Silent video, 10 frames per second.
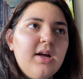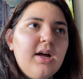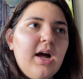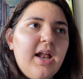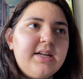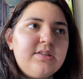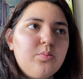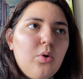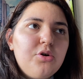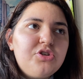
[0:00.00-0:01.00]
and I didn't
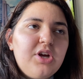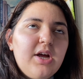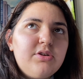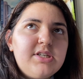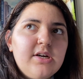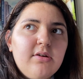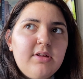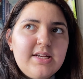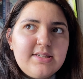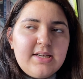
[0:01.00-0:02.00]
wash it until
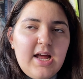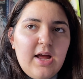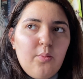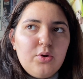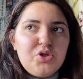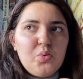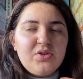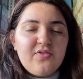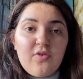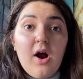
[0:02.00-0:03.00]
yesterday, which was
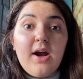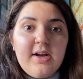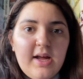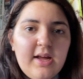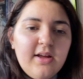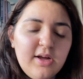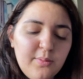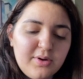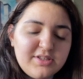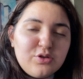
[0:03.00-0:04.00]
Friday,
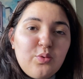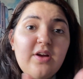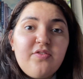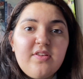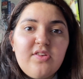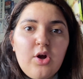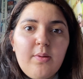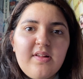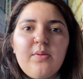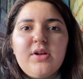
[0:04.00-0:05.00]
because I was waiting for this to come
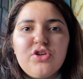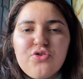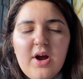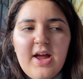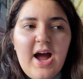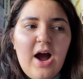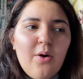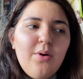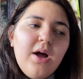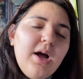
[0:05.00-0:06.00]
because I wanted to try it
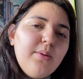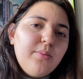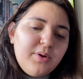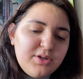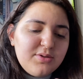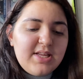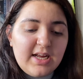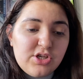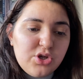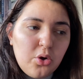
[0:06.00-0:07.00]
out. But because it was
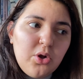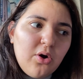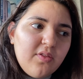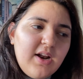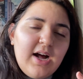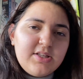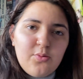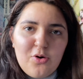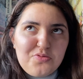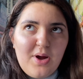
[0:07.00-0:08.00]
taking so long, then I had to
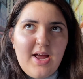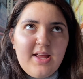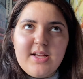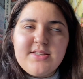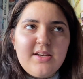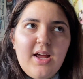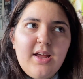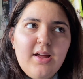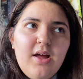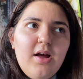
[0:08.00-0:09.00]
wash my hair
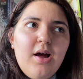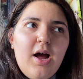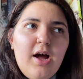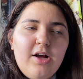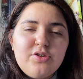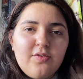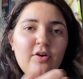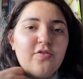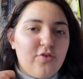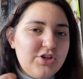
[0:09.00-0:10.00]
yesterday. So I've
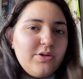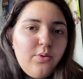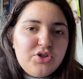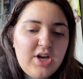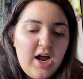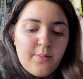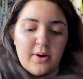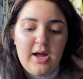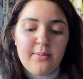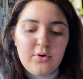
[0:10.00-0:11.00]
got freshly washed hair, but
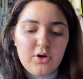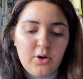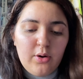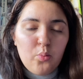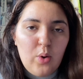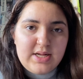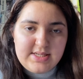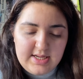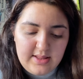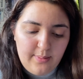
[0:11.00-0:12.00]
I am going to go and wet
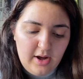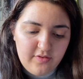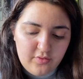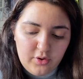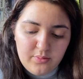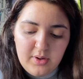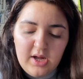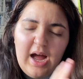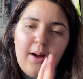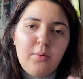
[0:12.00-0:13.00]
it in the bathroom.
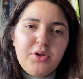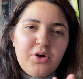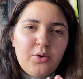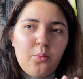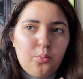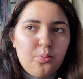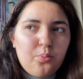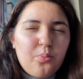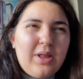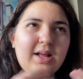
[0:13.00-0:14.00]
I'm only going to
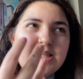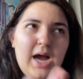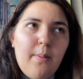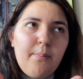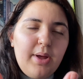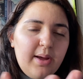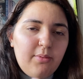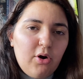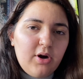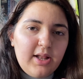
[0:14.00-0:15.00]
like damp it. I'm
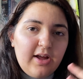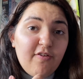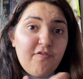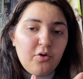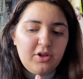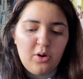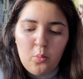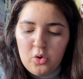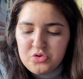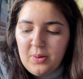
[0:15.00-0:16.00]
not going to like fully
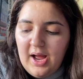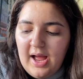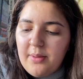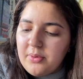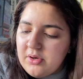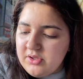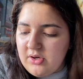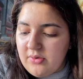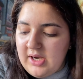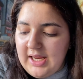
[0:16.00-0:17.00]
unwash my hair because I
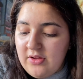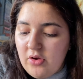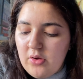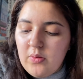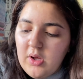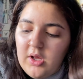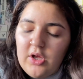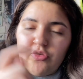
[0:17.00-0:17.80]
don't need to. So